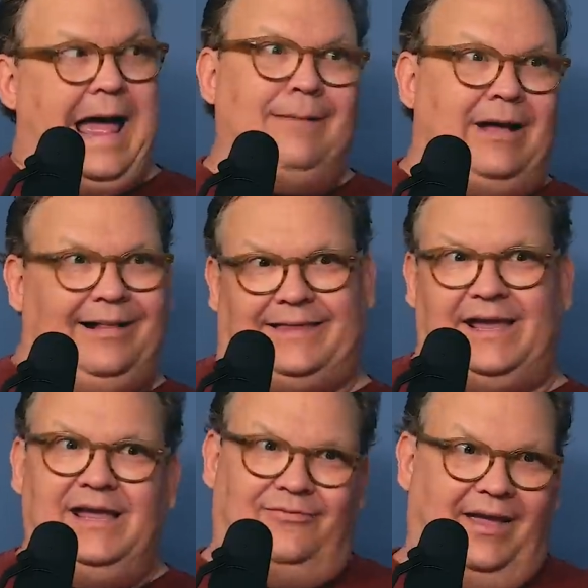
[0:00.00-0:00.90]
I'm on
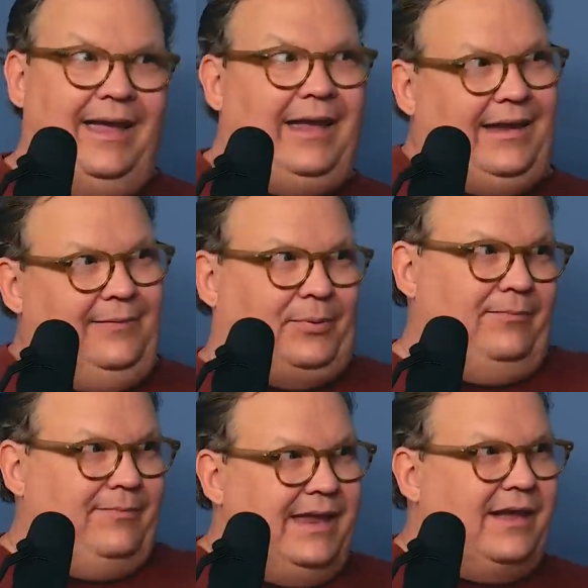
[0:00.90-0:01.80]
TV.
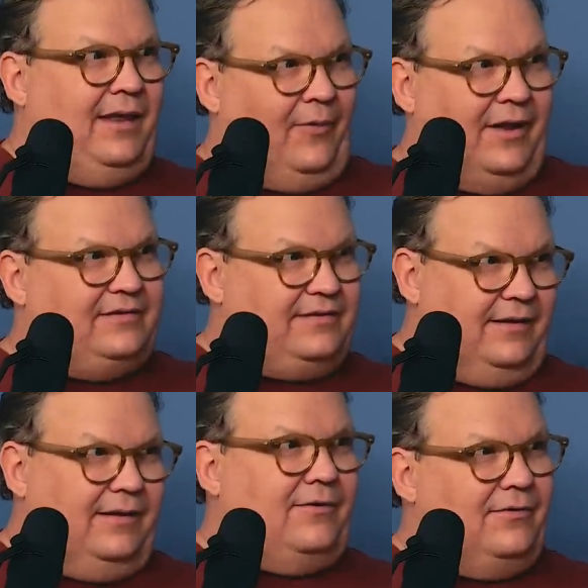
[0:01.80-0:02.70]
Put me on one
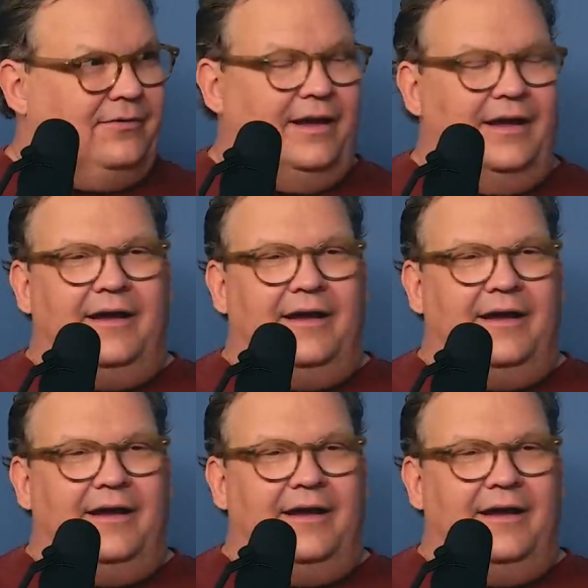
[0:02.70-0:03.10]
too.